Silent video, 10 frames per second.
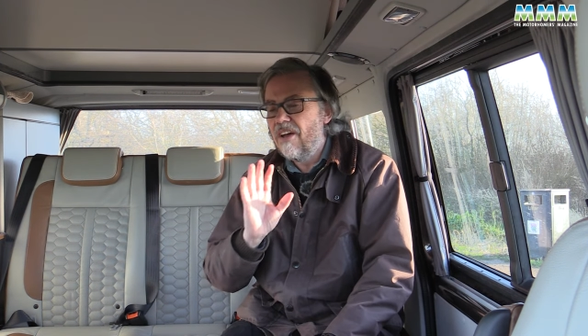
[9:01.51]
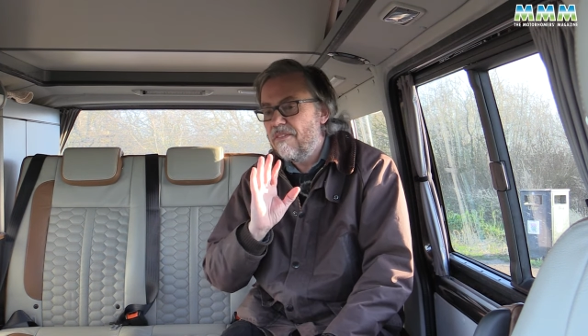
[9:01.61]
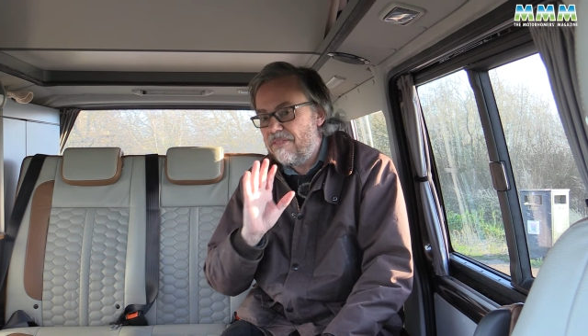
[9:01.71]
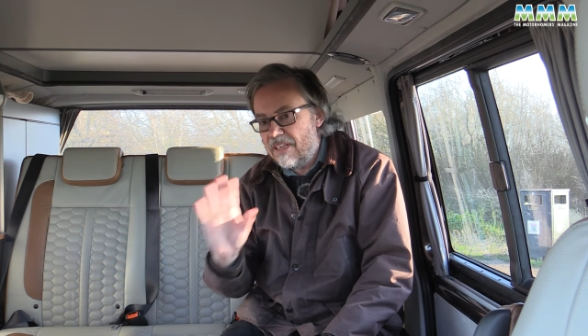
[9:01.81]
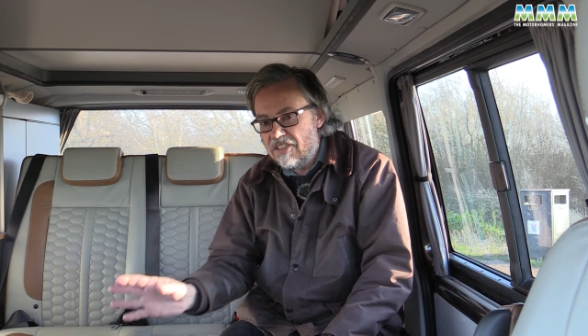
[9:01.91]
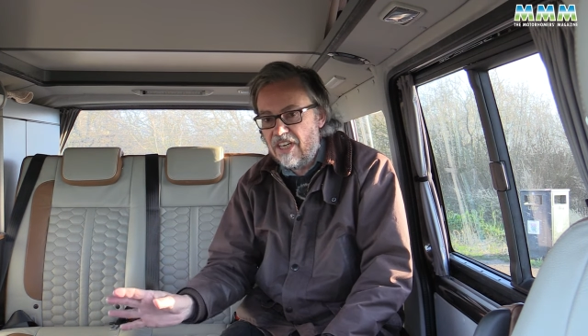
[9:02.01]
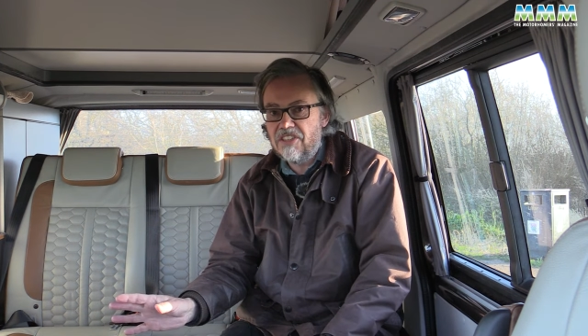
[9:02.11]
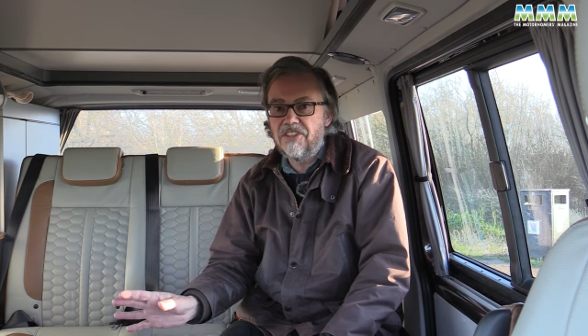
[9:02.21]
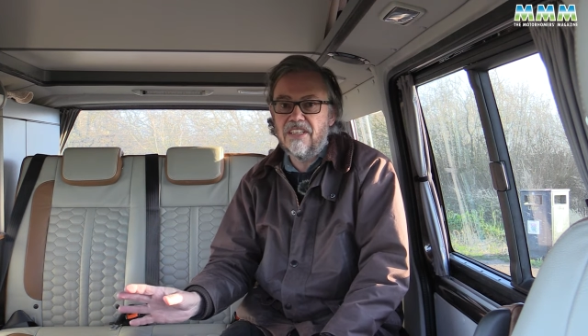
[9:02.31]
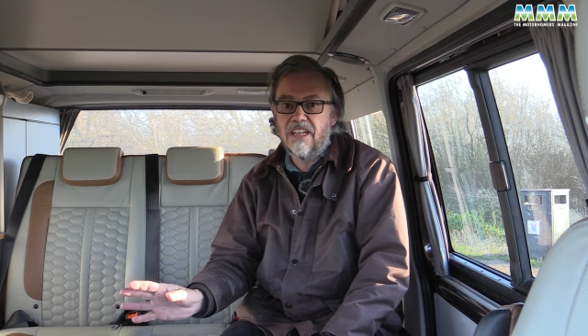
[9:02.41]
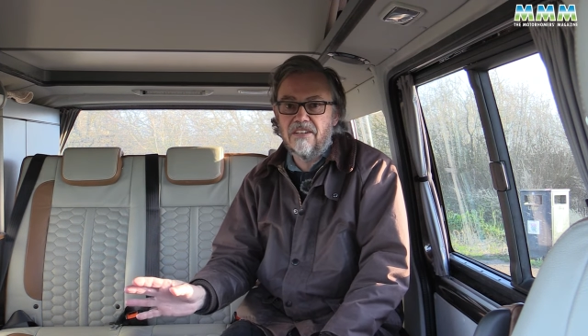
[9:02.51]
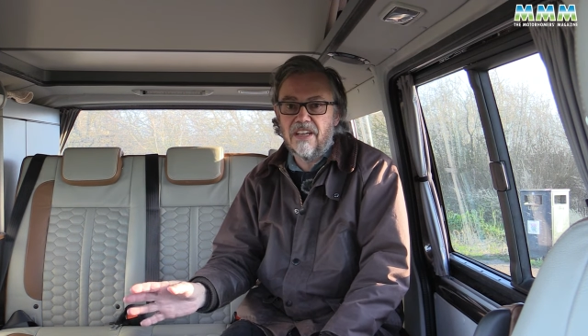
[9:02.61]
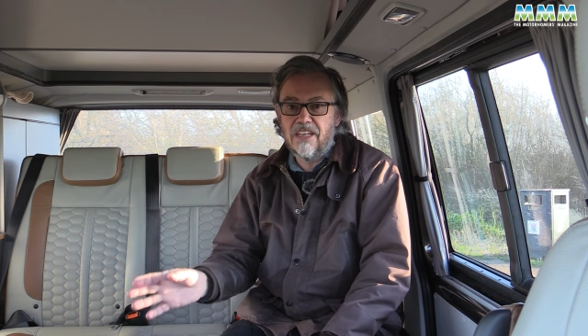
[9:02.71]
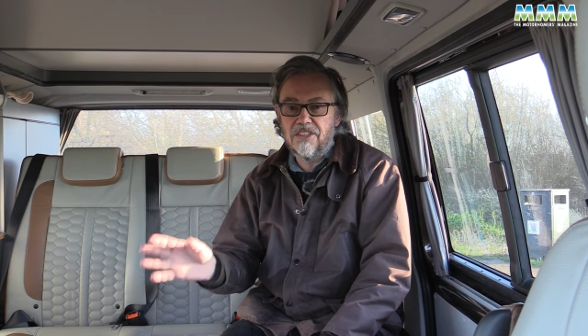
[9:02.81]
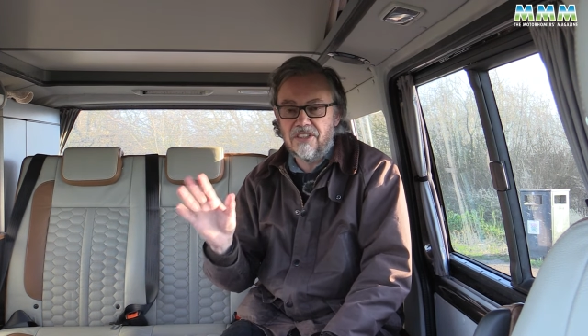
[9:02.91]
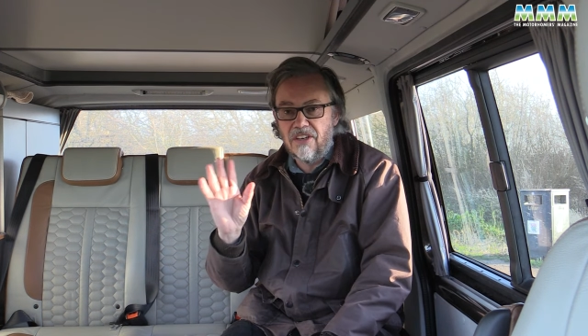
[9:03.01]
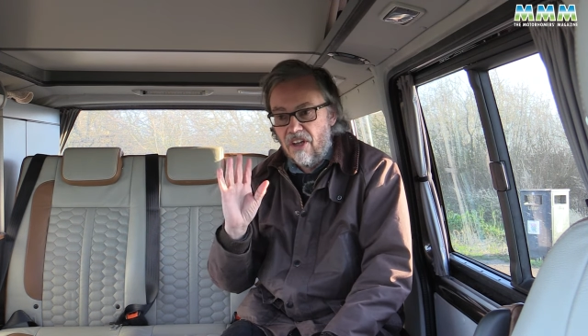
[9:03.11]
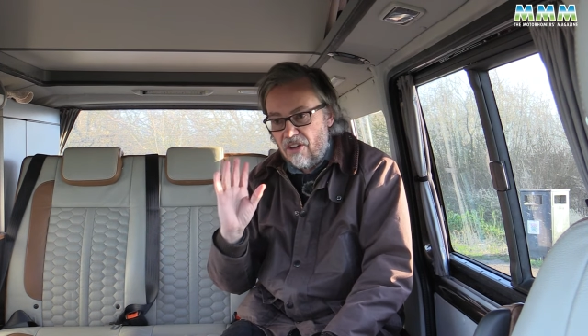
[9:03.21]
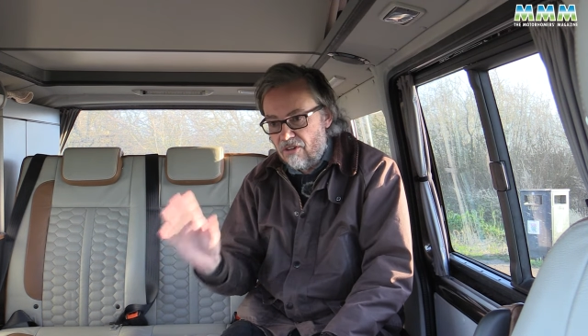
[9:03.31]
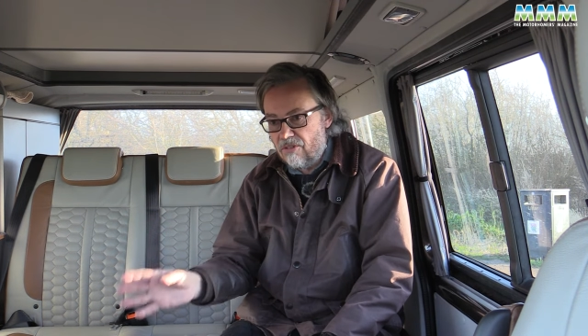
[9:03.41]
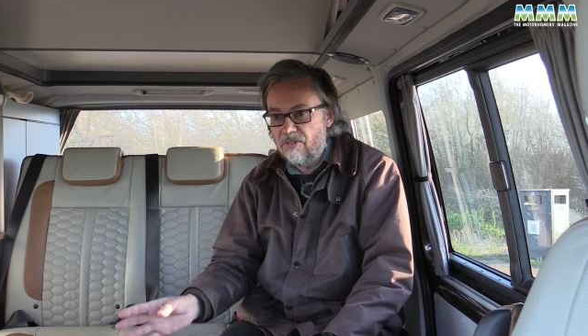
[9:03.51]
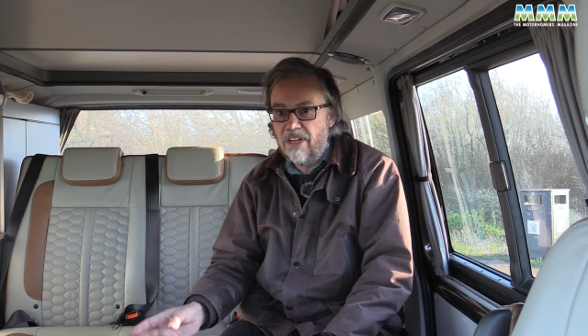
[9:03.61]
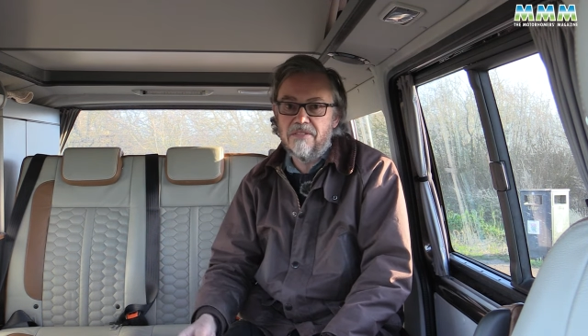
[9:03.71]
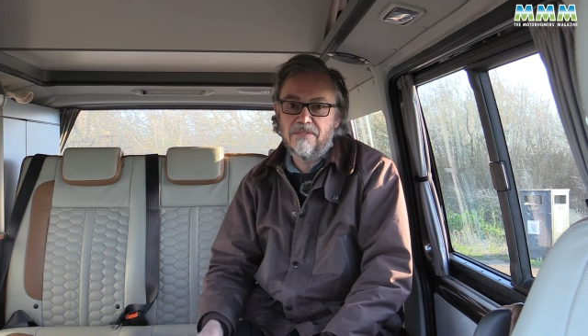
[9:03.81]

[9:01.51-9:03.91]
Fantastic location, great